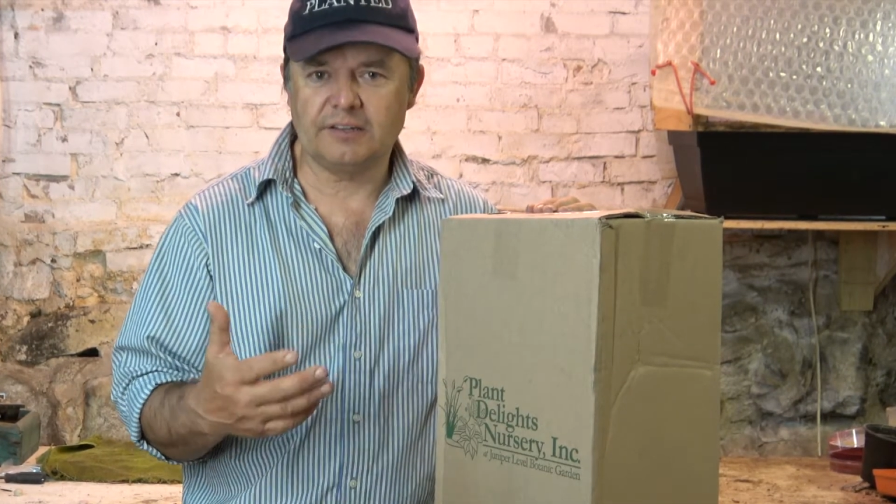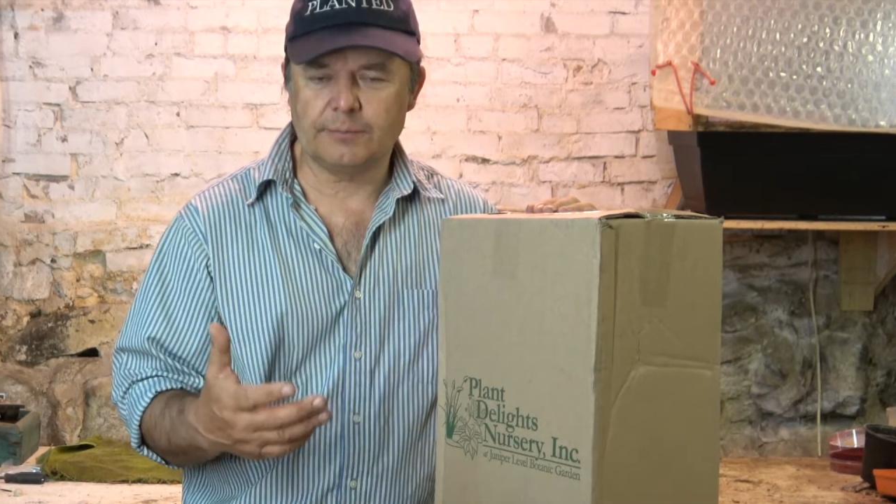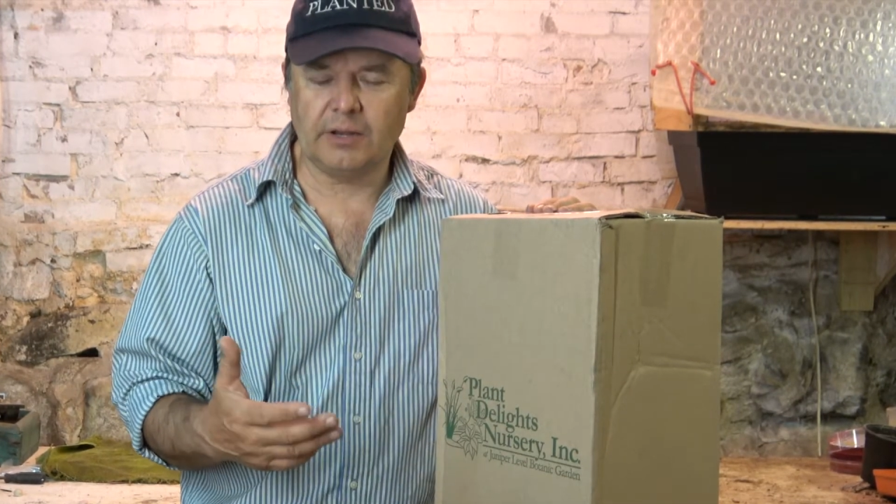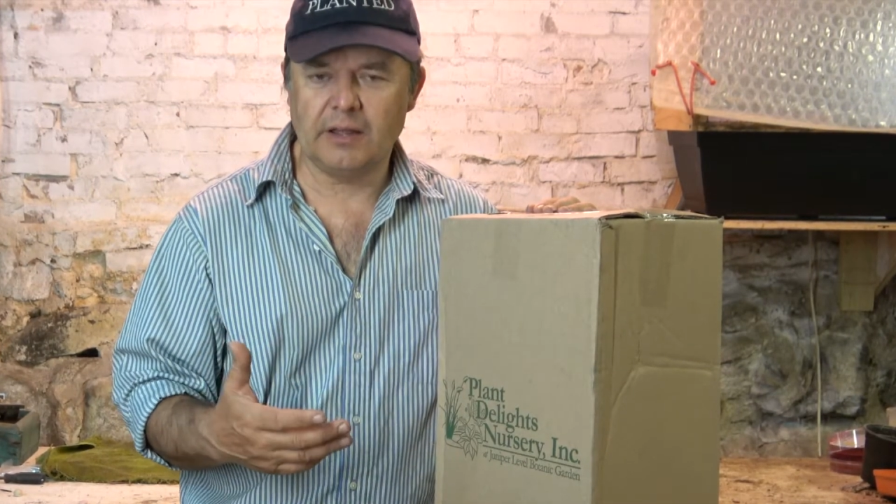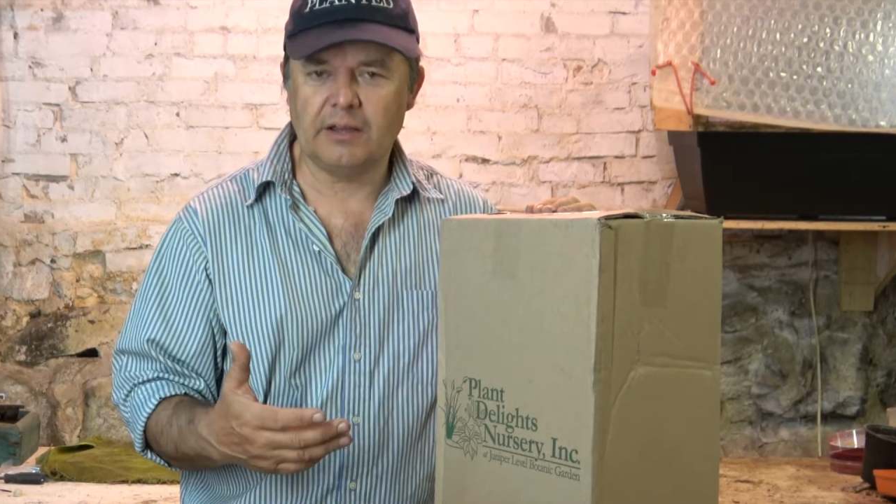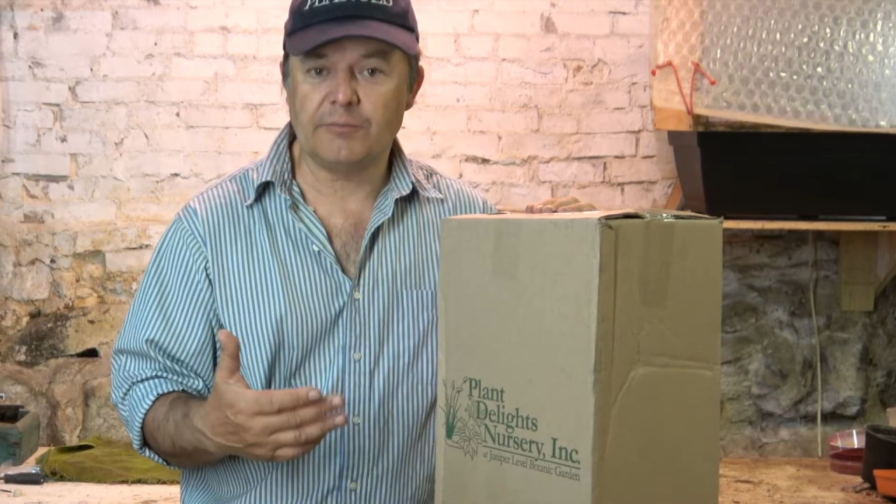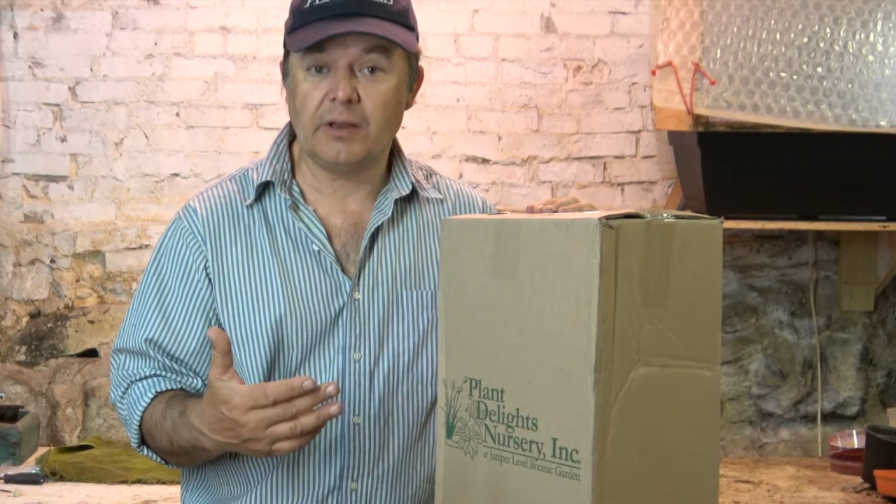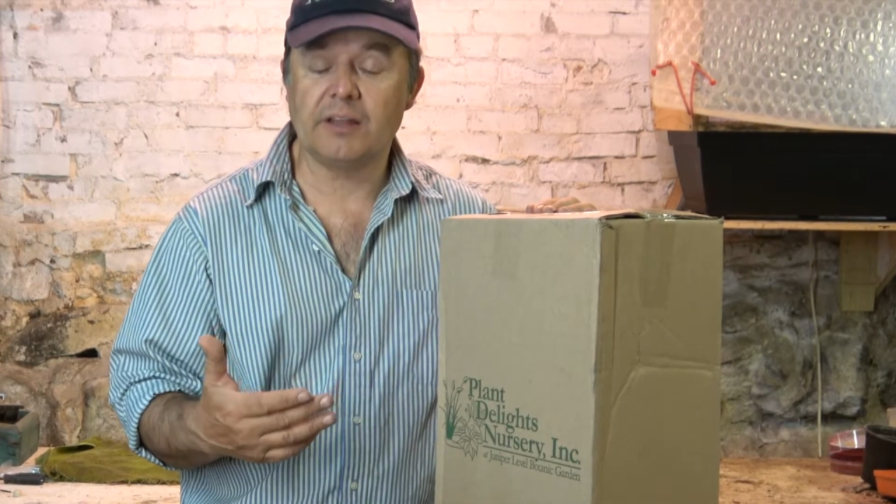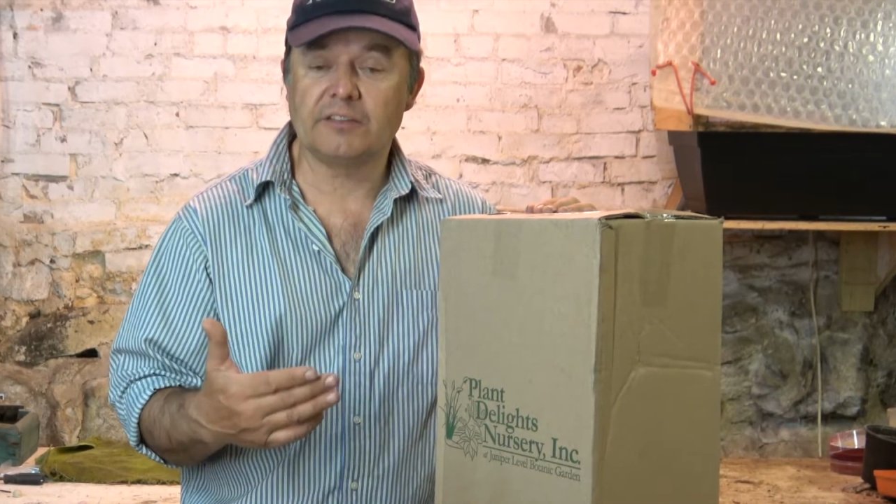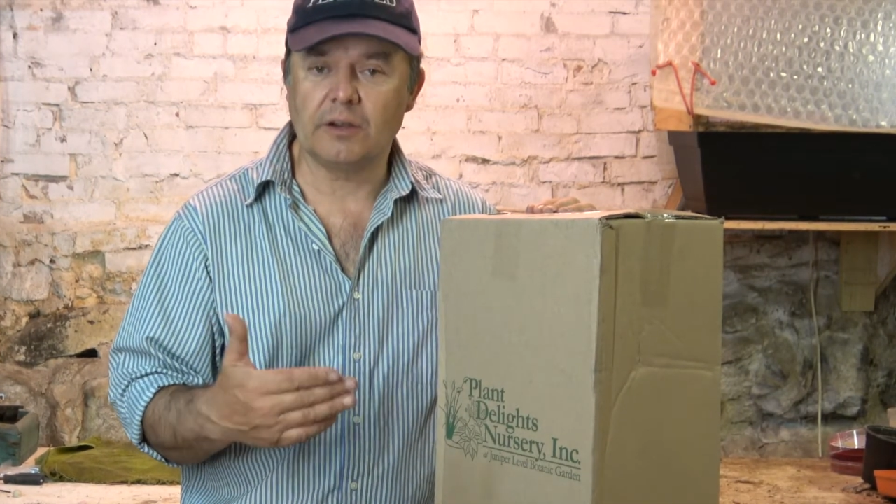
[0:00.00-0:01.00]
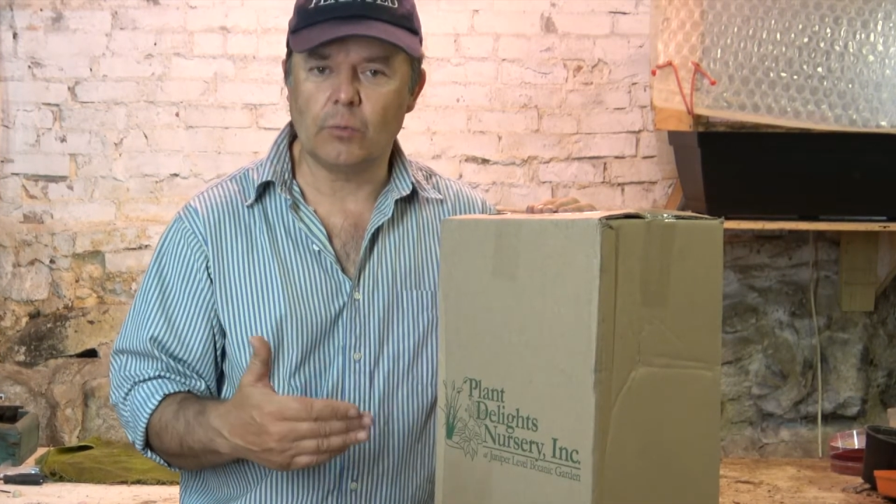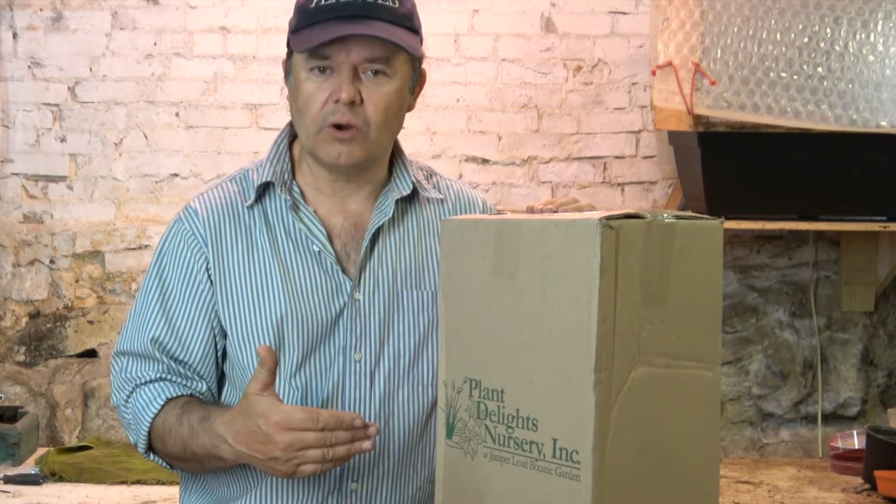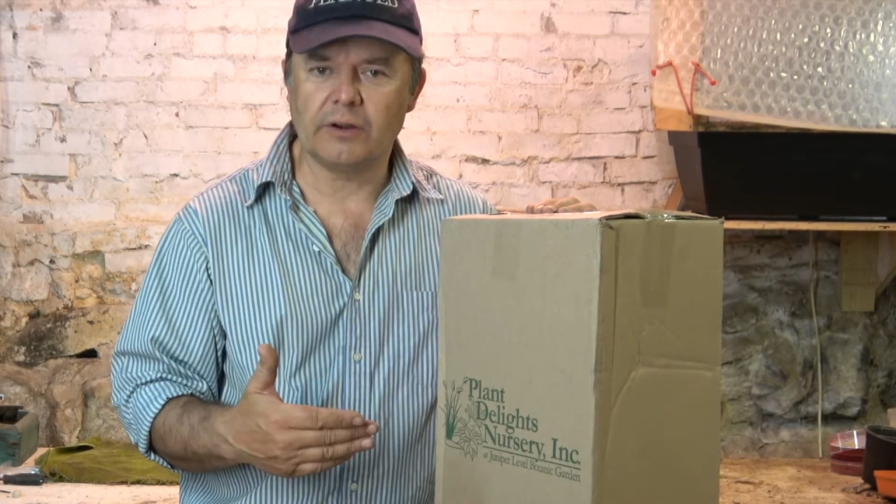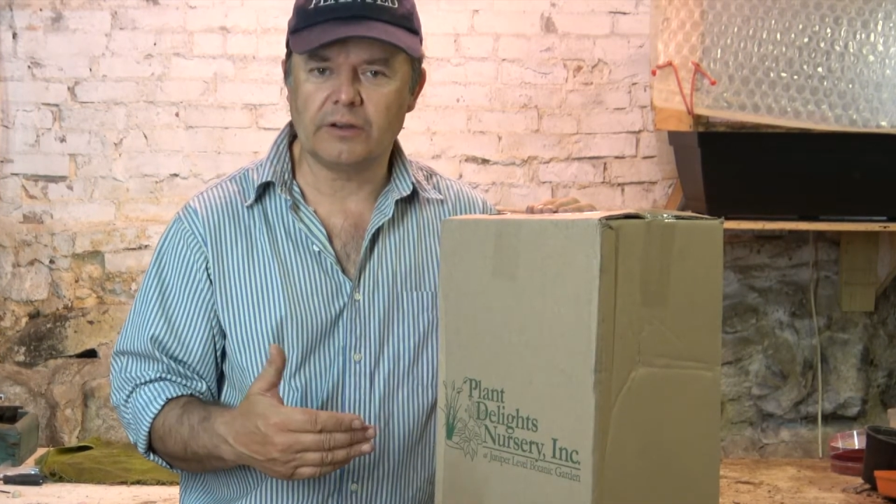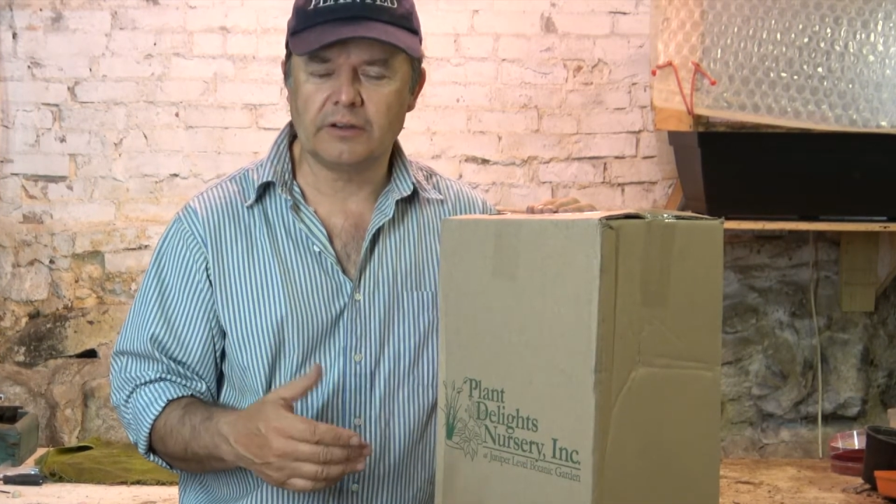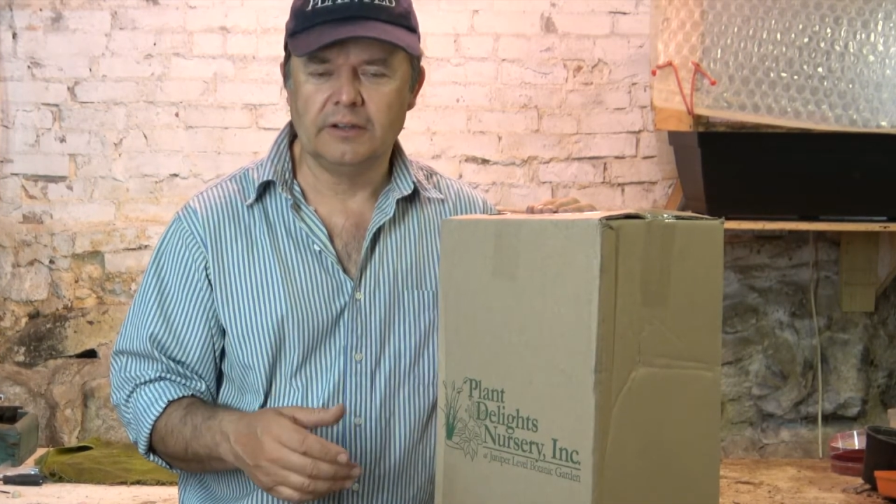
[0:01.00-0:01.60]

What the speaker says: supply of plants I want,